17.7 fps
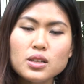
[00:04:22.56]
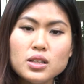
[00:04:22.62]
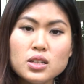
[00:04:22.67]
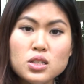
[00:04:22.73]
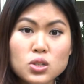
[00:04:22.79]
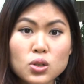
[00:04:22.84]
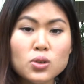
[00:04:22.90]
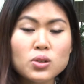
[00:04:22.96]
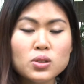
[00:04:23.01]

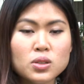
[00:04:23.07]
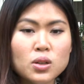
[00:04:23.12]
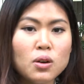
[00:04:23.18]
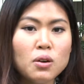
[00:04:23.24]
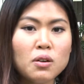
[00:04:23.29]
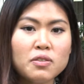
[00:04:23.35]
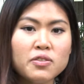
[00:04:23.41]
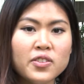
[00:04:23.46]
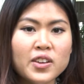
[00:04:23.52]
Sort
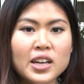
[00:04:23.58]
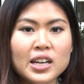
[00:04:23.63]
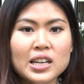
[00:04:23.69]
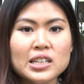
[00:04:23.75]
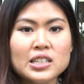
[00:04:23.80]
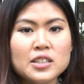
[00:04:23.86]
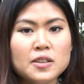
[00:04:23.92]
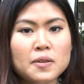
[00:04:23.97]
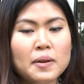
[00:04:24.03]
of,
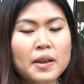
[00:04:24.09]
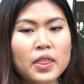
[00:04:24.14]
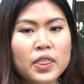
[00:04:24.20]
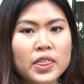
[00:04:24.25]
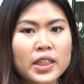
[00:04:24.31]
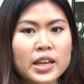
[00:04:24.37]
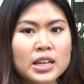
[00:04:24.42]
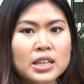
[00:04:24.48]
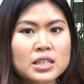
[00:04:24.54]
yes. I
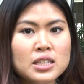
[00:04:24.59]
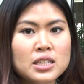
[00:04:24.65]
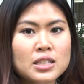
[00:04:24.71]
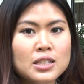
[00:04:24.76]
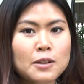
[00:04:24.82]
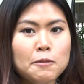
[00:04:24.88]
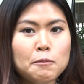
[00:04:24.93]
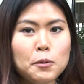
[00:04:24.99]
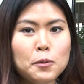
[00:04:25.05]
think
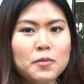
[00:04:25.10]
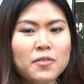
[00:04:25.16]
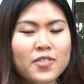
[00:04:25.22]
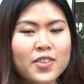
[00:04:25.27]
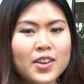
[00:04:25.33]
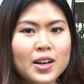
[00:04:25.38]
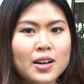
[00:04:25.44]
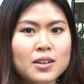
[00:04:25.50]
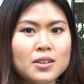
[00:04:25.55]
some of
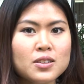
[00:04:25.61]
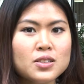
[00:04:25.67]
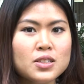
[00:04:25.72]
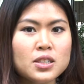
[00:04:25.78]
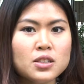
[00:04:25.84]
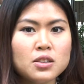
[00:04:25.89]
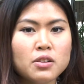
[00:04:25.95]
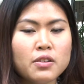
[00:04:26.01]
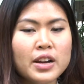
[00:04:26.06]
young
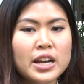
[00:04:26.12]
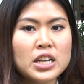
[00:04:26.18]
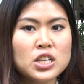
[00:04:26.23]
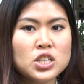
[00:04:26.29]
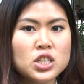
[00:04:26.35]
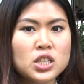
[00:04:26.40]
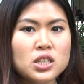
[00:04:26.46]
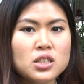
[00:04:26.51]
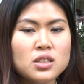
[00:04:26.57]

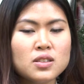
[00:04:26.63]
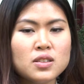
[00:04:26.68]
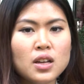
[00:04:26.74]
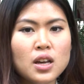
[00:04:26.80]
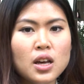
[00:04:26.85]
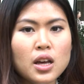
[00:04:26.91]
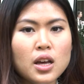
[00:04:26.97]
generations,